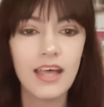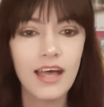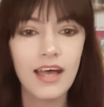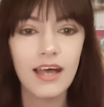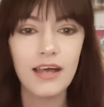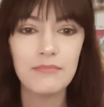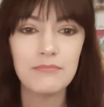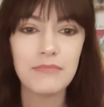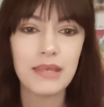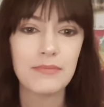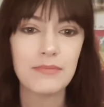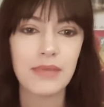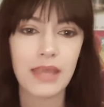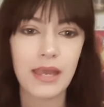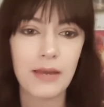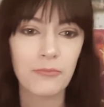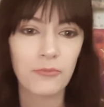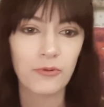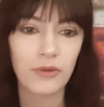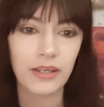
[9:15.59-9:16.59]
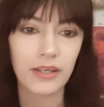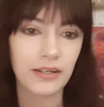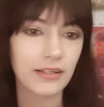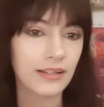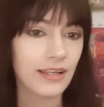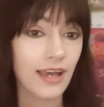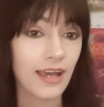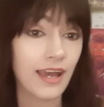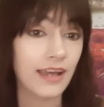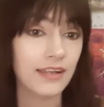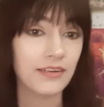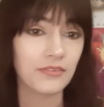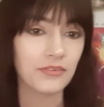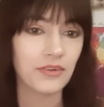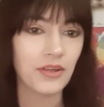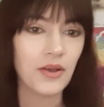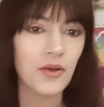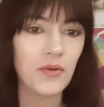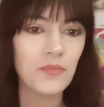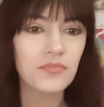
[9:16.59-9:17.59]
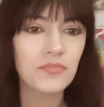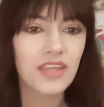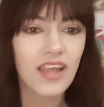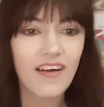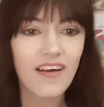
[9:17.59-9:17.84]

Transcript: Maybe I'm weird. I don't know.